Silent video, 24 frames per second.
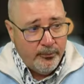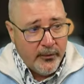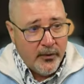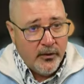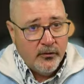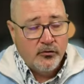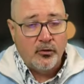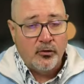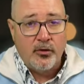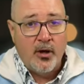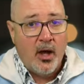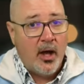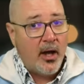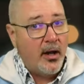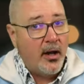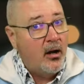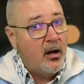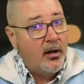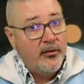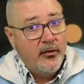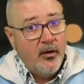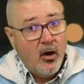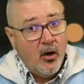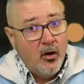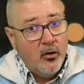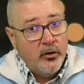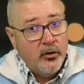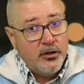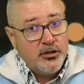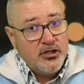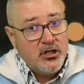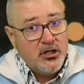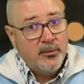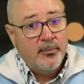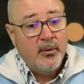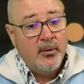So not on the
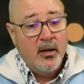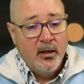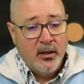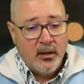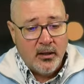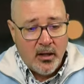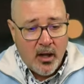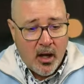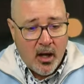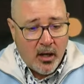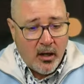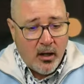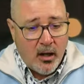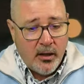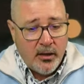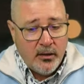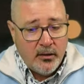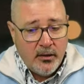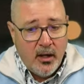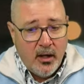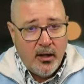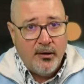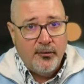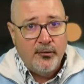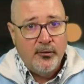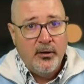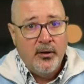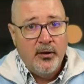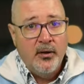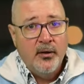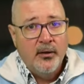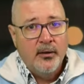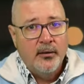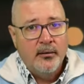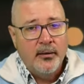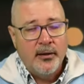ownership, not on a loan.
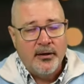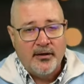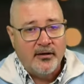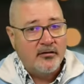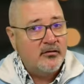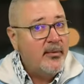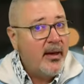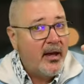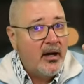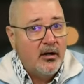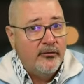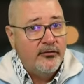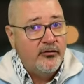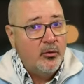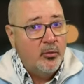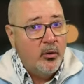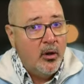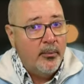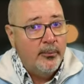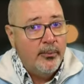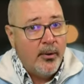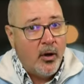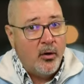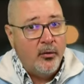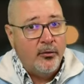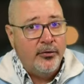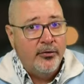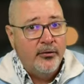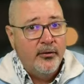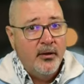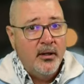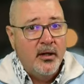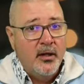It doesn't matter if you weren't both.